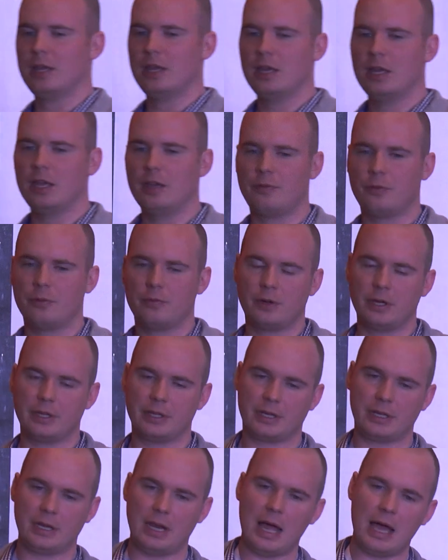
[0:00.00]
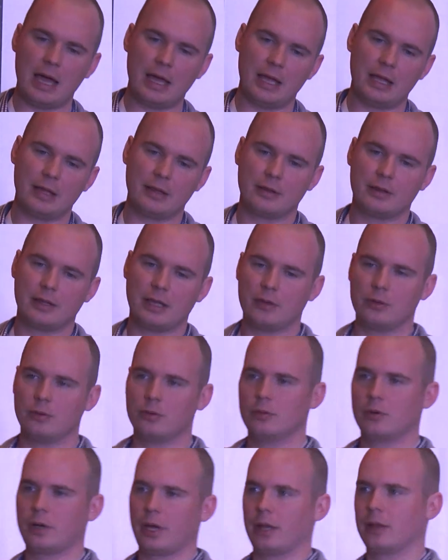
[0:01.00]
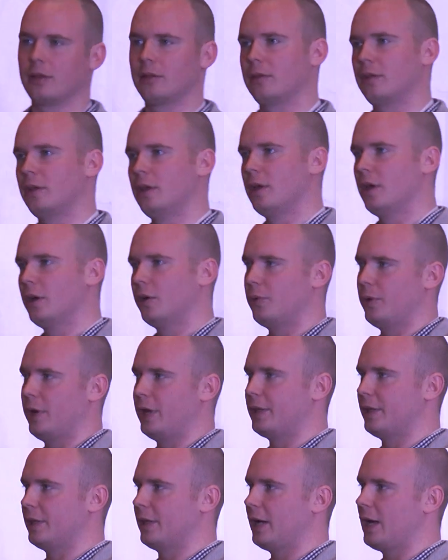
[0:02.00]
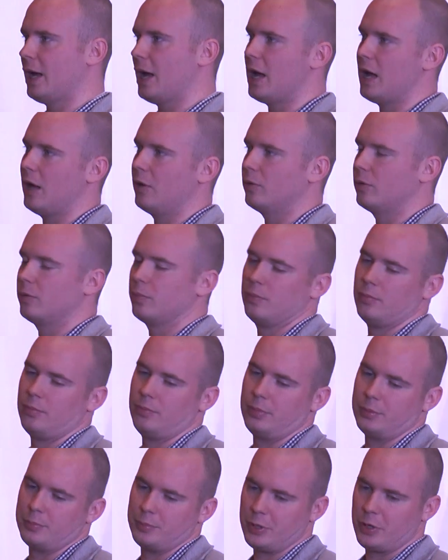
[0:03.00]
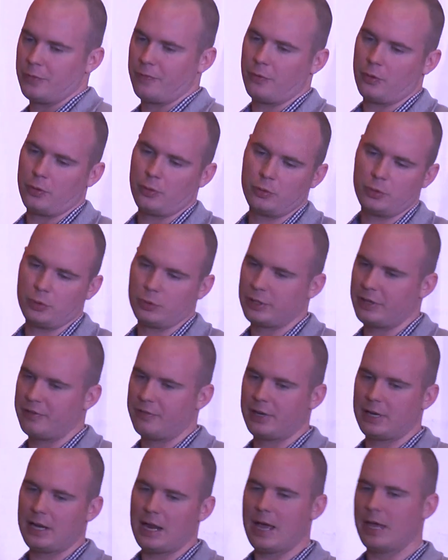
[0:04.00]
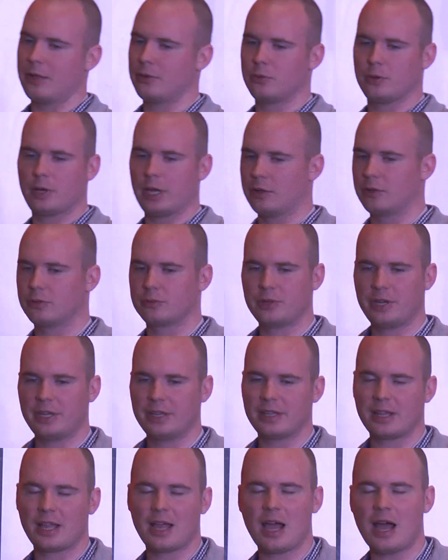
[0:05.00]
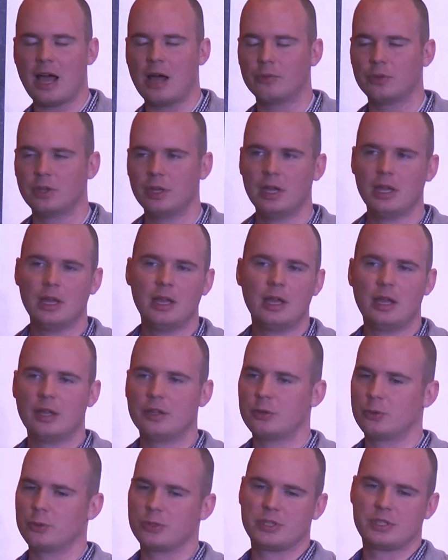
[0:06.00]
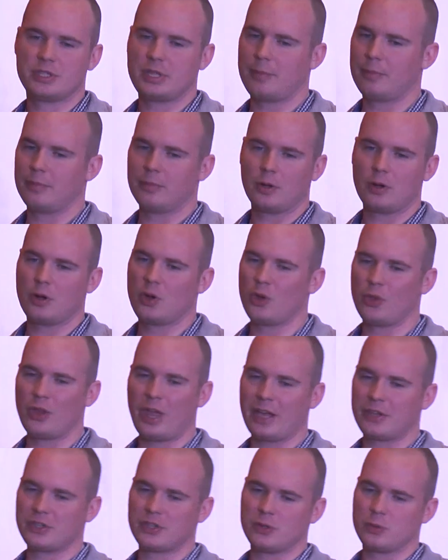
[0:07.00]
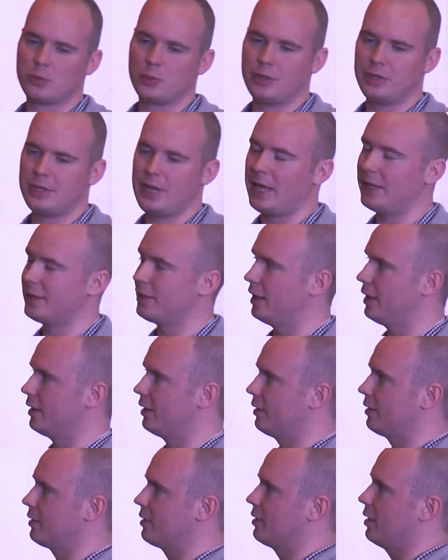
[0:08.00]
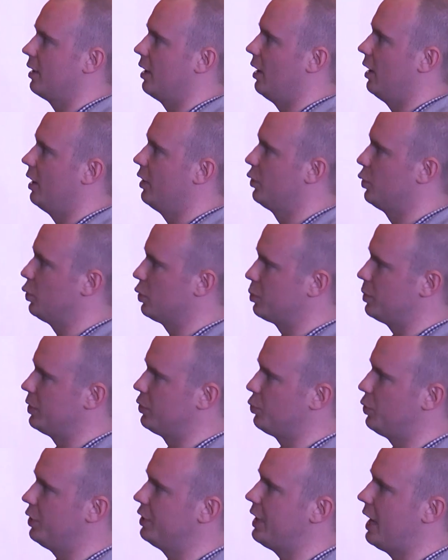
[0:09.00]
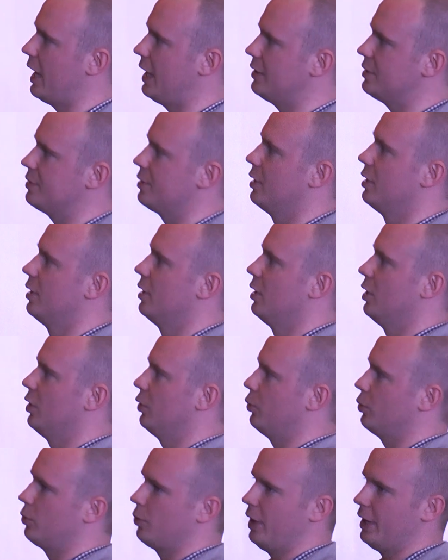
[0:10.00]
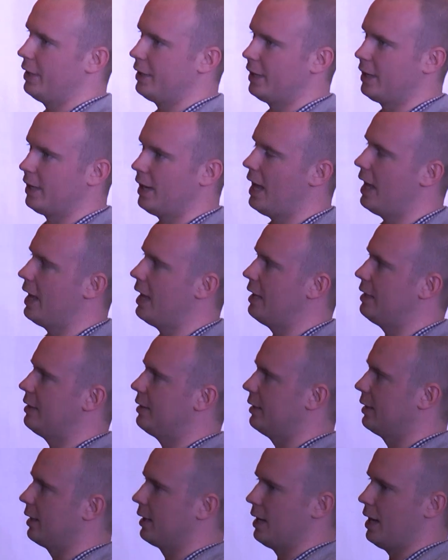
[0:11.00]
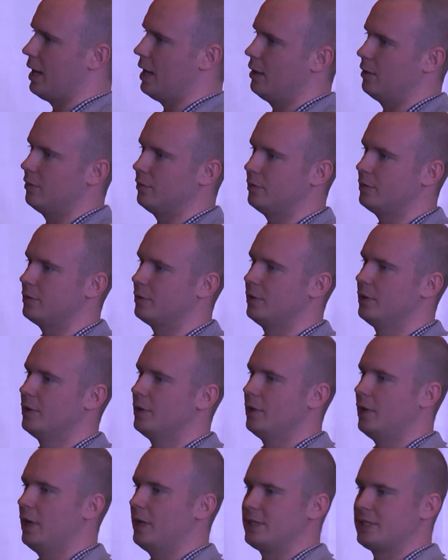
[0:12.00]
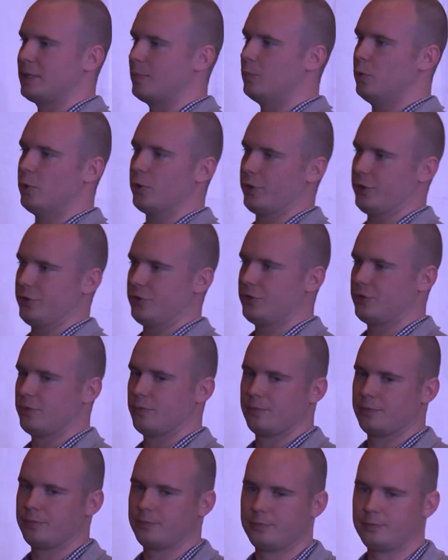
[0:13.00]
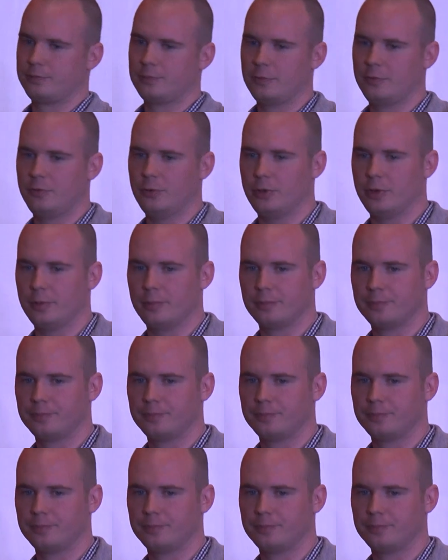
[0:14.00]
If you've got a client, then you can create an account. But before you don't have a client, you cannot create an account. There was some connections with that, and it took me 3 days to create a client, an account, and some mortgage for him.